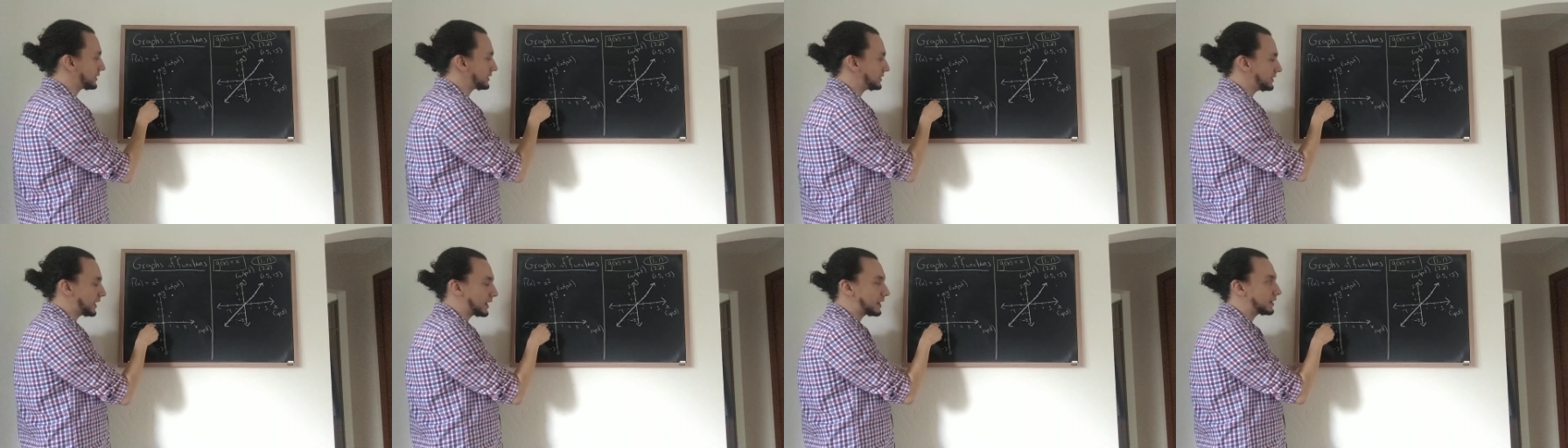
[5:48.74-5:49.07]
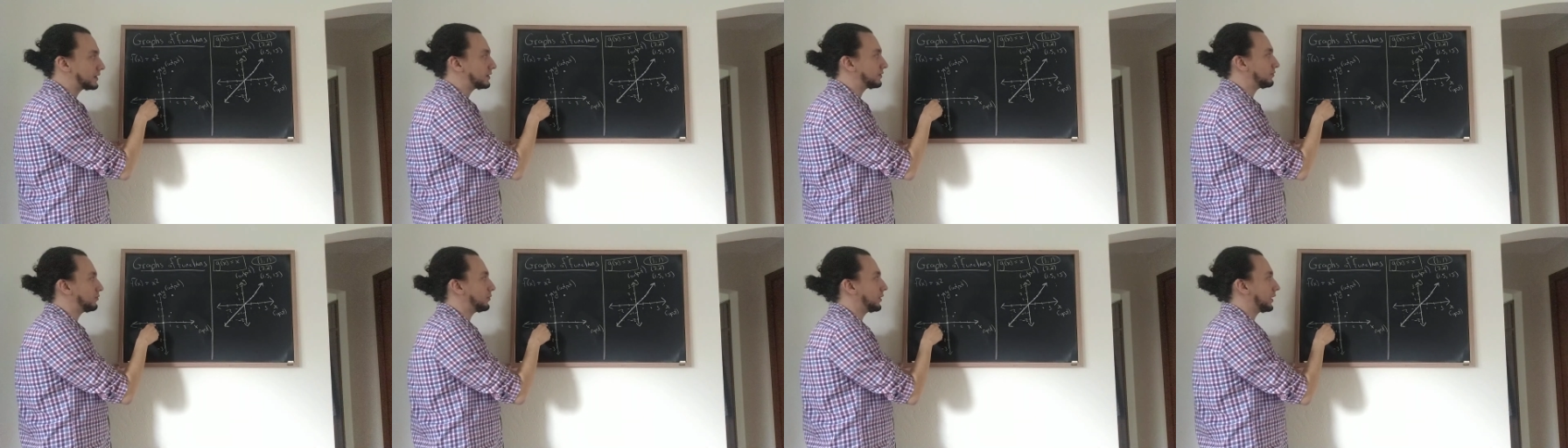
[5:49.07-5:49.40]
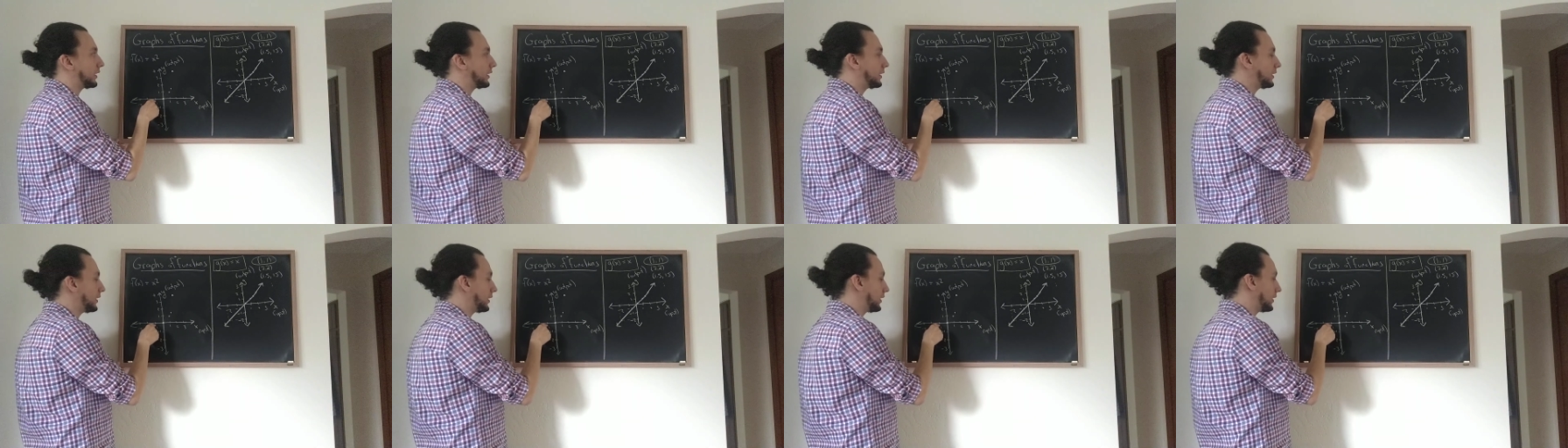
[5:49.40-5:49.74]
is negative
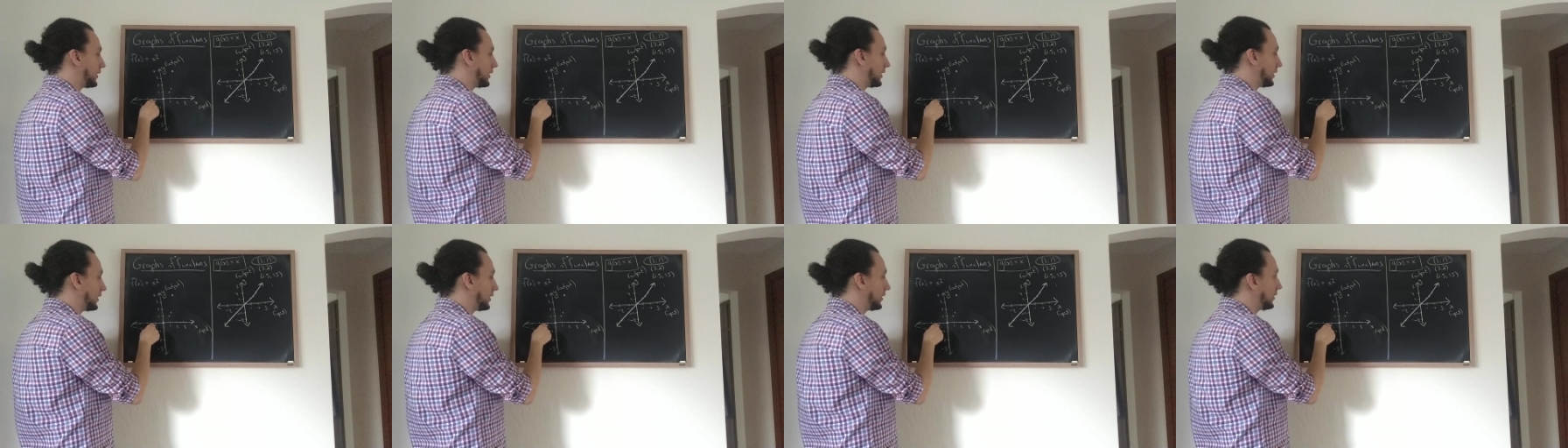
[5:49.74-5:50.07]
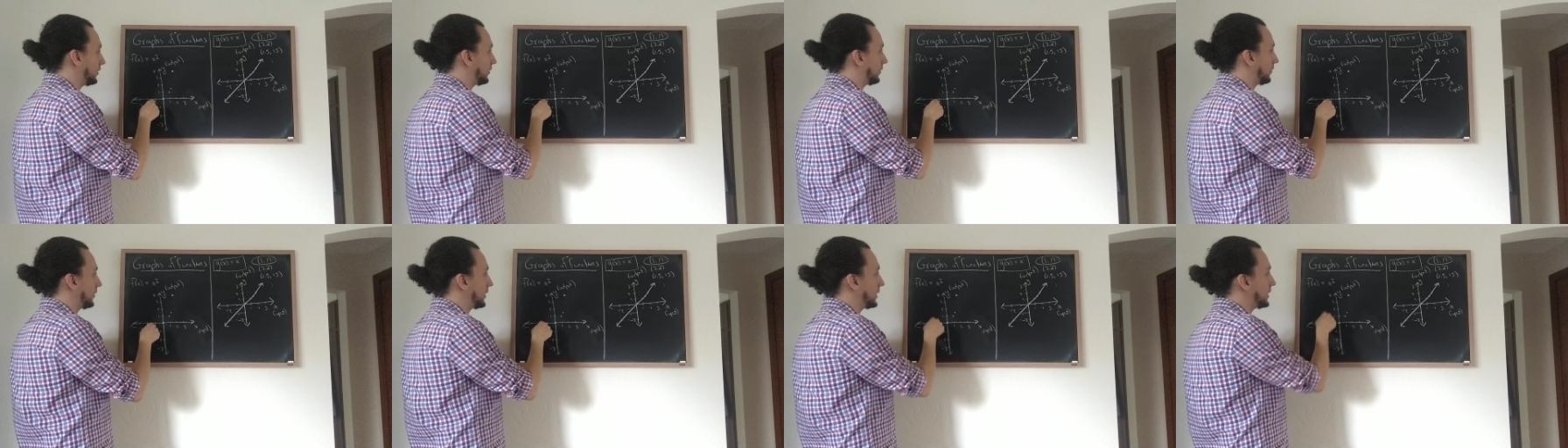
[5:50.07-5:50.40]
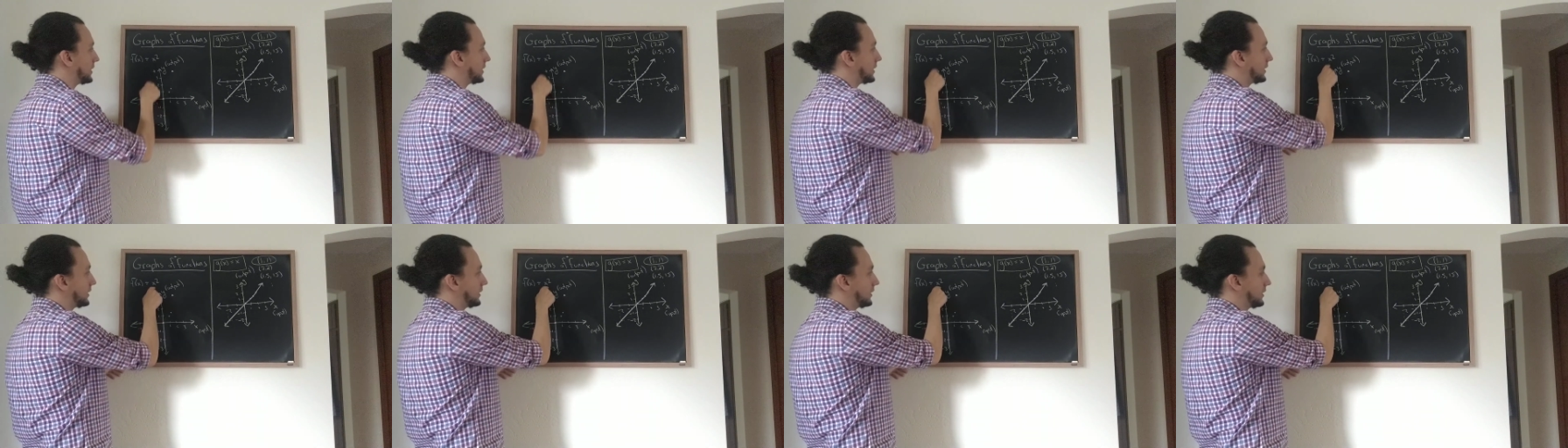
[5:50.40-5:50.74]
1,
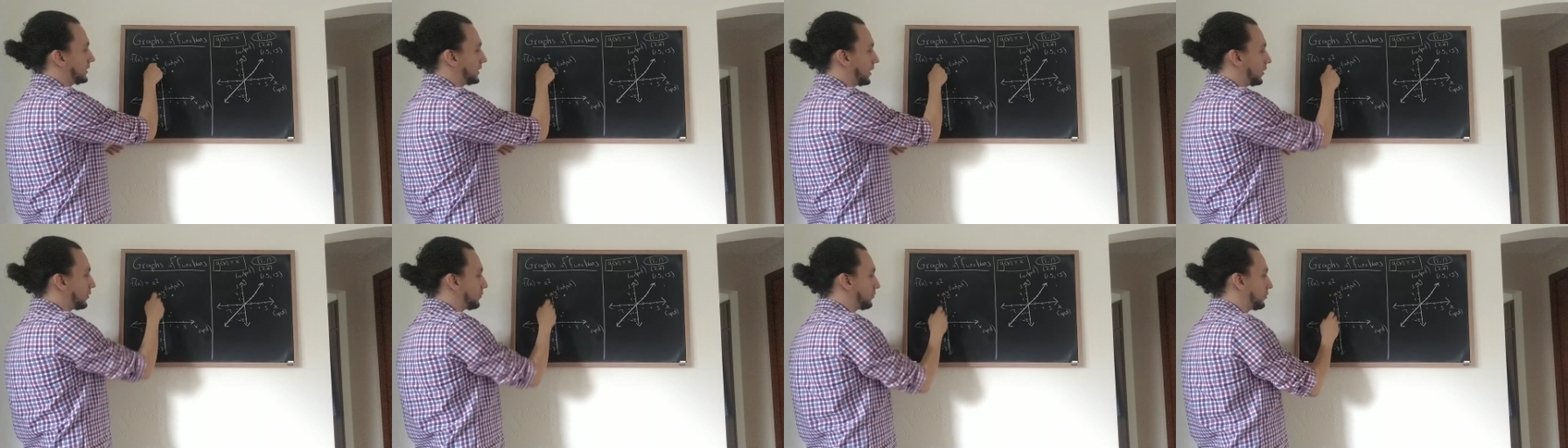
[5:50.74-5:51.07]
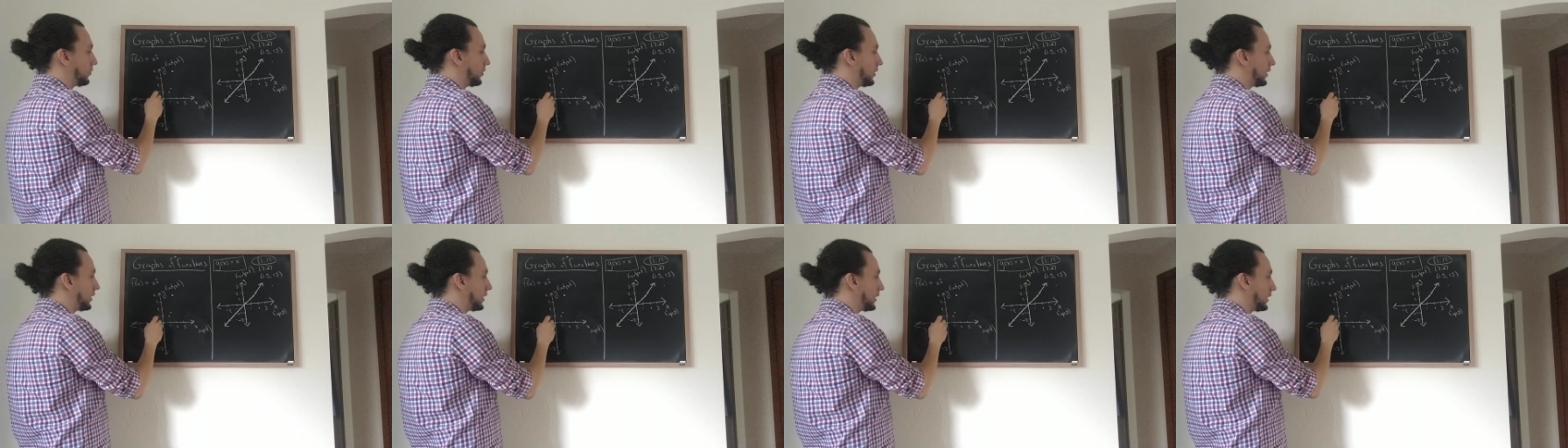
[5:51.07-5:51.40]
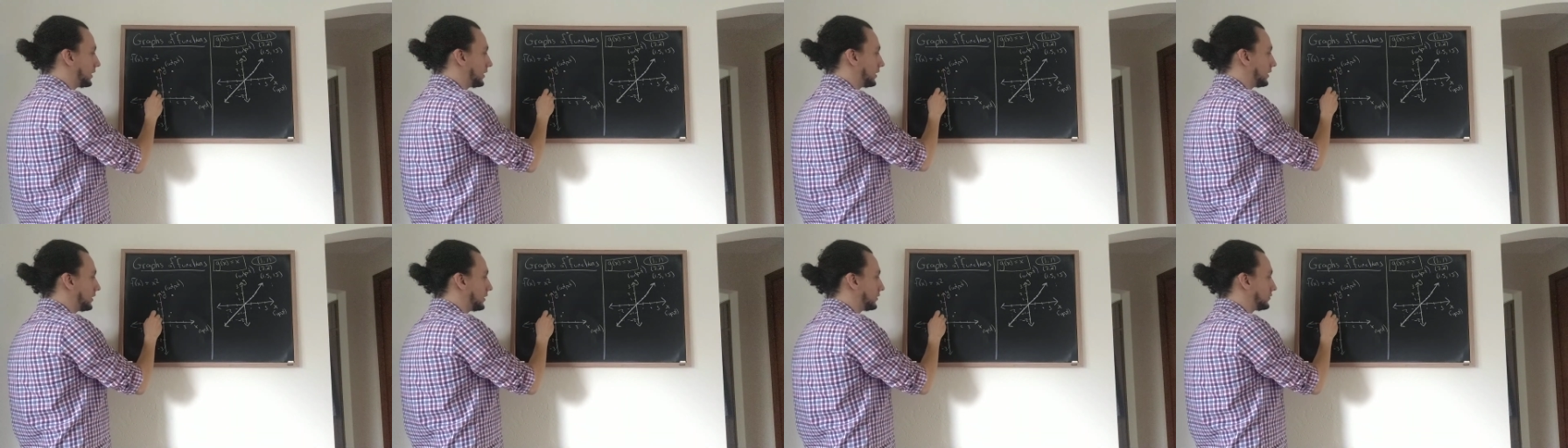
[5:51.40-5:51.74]
right, the output
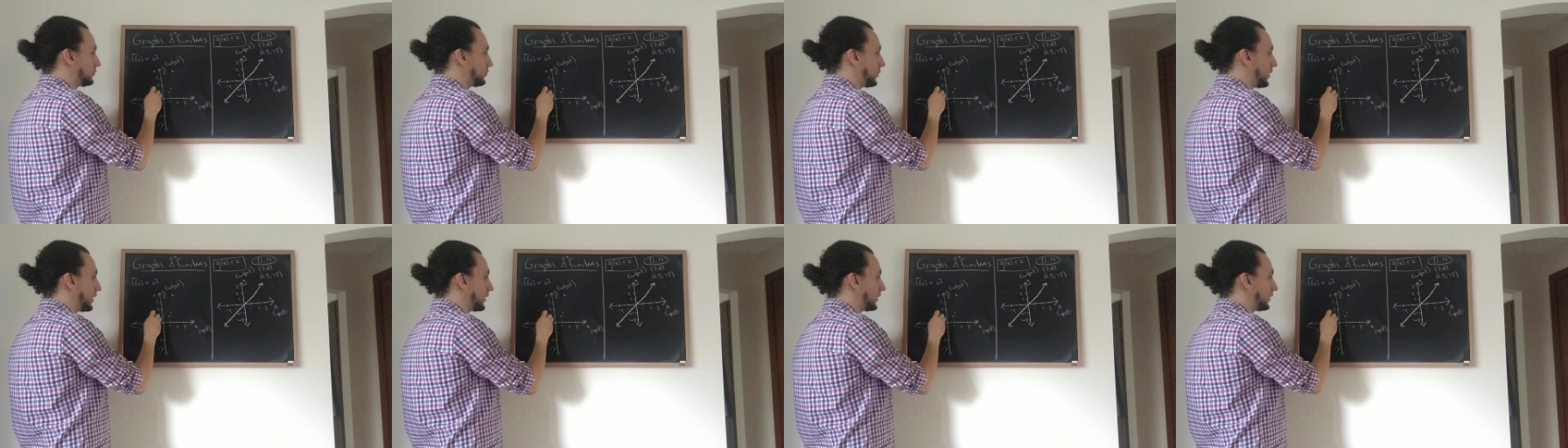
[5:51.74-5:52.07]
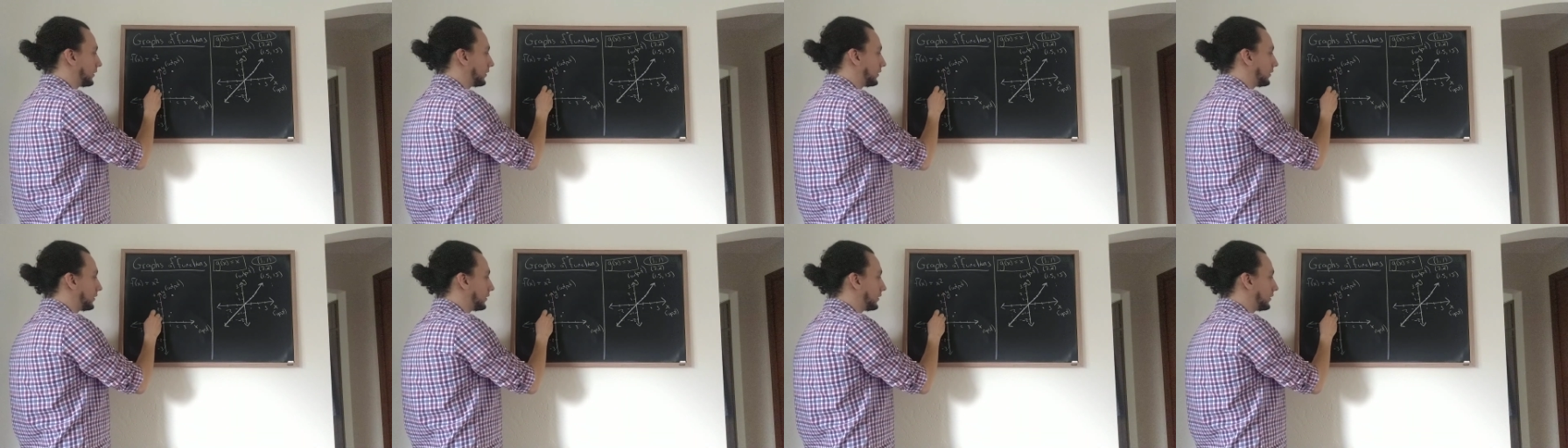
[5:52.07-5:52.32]
is 1.